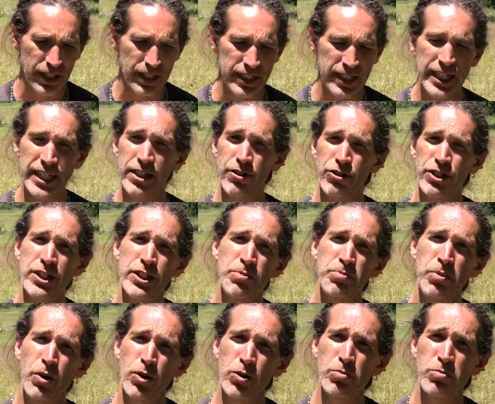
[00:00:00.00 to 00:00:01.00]
Decreased
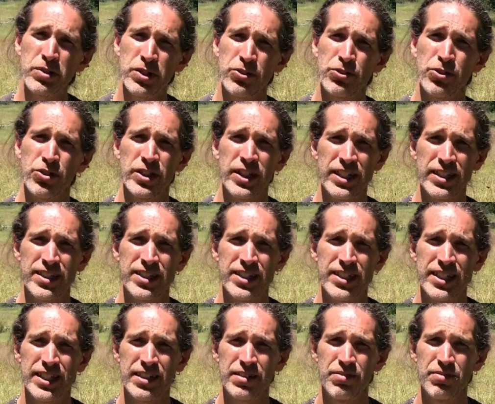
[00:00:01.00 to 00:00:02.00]
bone mineral
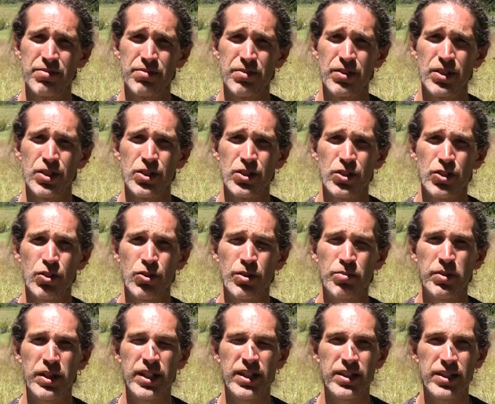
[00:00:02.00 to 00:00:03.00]
density. So we
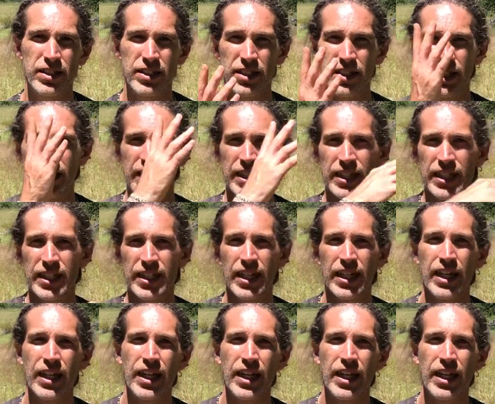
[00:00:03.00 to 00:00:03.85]
begin to see